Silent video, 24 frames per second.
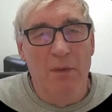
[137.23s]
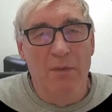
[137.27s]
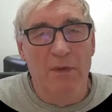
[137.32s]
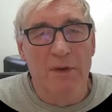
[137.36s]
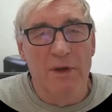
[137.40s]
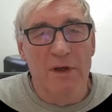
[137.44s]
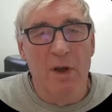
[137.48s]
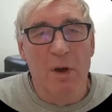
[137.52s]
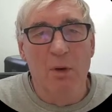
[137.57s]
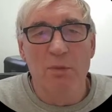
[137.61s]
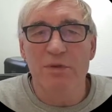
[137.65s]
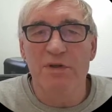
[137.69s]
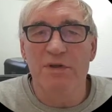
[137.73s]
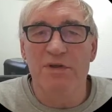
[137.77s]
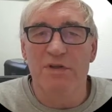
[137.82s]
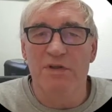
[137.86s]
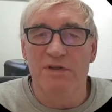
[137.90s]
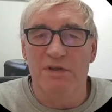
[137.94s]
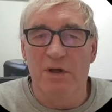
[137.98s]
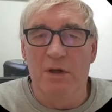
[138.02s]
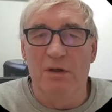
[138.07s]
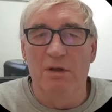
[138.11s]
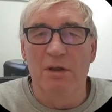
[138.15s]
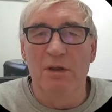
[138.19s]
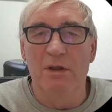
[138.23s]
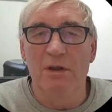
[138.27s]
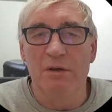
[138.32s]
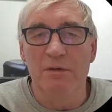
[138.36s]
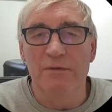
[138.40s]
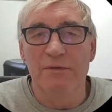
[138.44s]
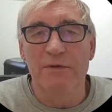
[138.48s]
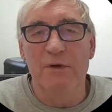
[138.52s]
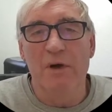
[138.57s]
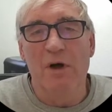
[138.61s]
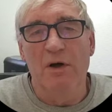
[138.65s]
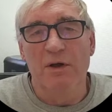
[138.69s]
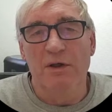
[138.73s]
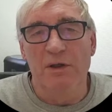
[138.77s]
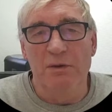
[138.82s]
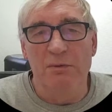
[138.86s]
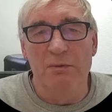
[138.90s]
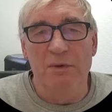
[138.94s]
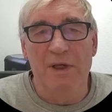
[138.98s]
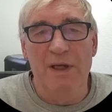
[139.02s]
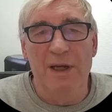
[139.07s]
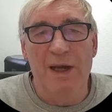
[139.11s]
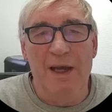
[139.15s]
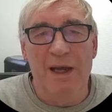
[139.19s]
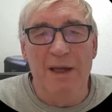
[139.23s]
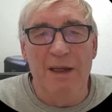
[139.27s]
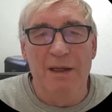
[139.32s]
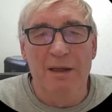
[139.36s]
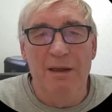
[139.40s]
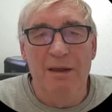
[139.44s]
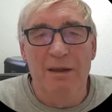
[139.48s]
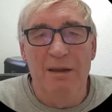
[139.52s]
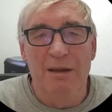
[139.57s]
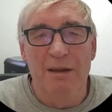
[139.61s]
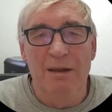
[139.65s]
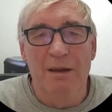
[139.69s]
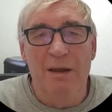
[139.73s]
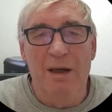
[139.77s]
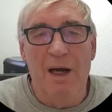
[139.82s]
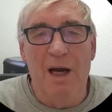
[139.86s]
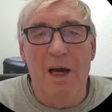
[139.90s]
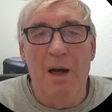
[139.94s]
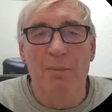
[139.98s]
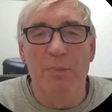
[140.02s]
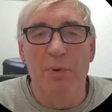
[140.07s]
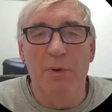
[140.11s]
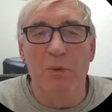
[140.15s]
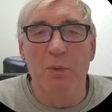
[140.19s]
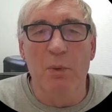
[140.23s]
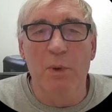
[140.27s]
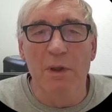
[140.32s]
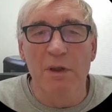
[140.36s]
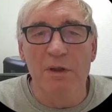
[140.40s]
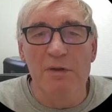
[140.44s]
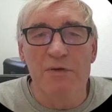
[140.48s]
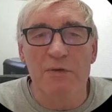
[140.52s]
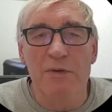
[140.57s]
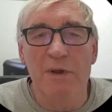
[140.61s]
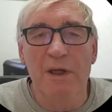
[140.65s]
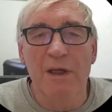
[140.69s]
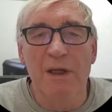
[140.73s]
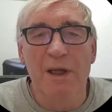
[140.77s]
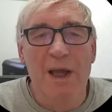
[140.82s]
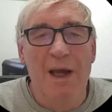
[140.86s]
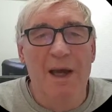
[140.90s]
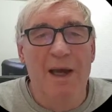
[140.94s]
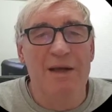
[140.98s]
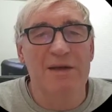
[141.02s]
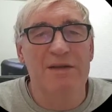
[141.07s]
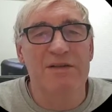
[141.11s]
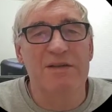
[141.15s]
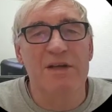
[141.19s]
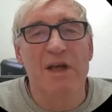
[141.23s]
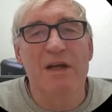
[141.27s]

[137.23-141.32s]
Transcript: on the notices on gov.uk are bewildering and